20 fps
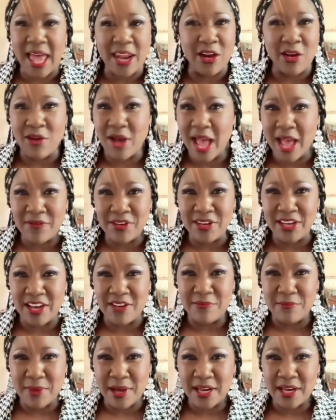I don't have
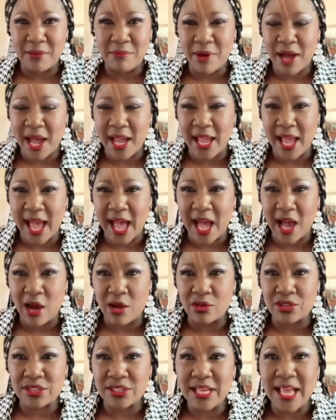enough money to buy a
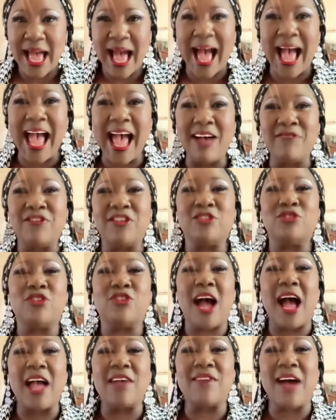house, I have to
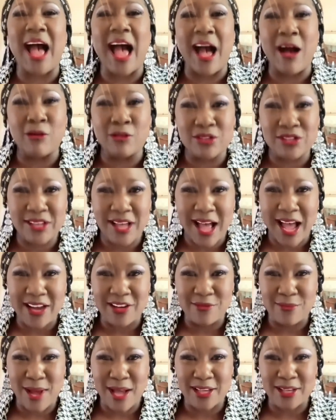drive
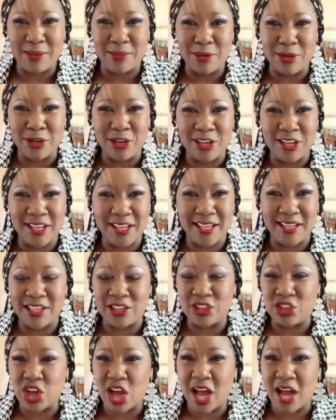outside of my community to get
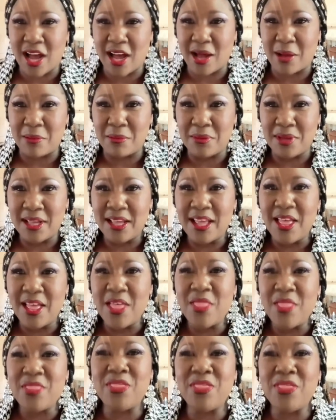a job.
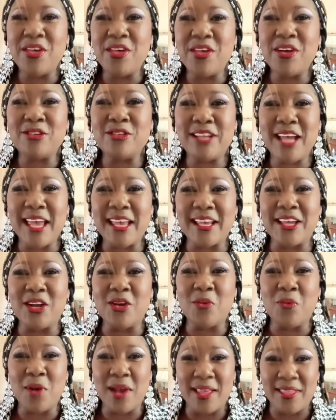They're
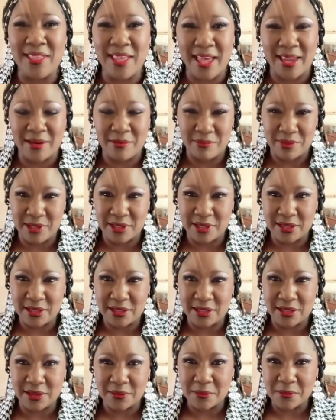taking away that
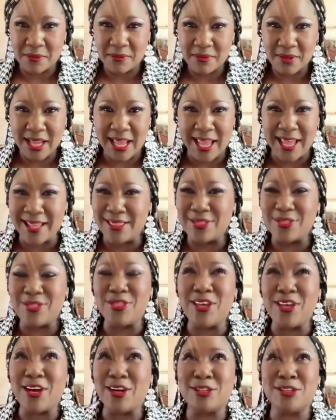ability. And
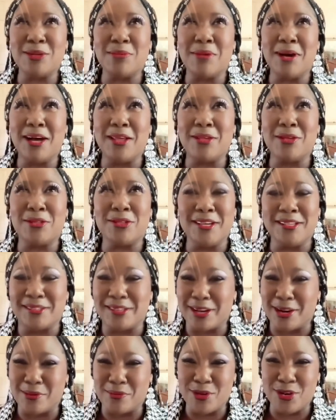there's some other things
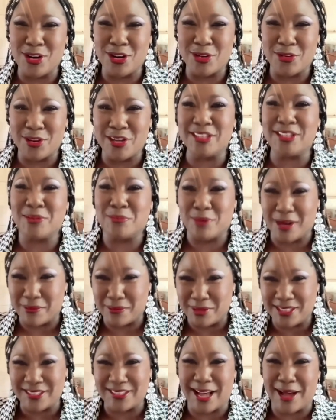that are more egregious, but I'm
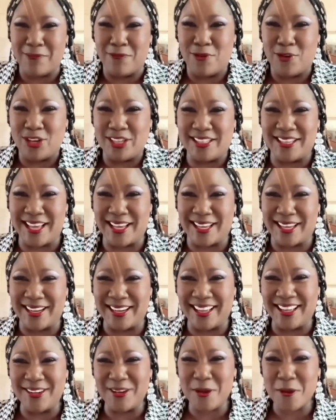going to stop for a
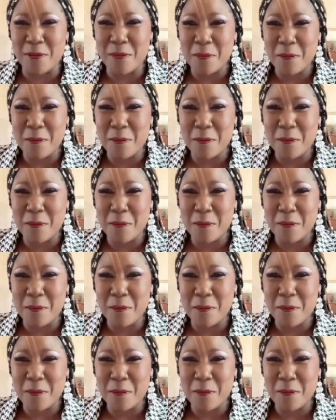second.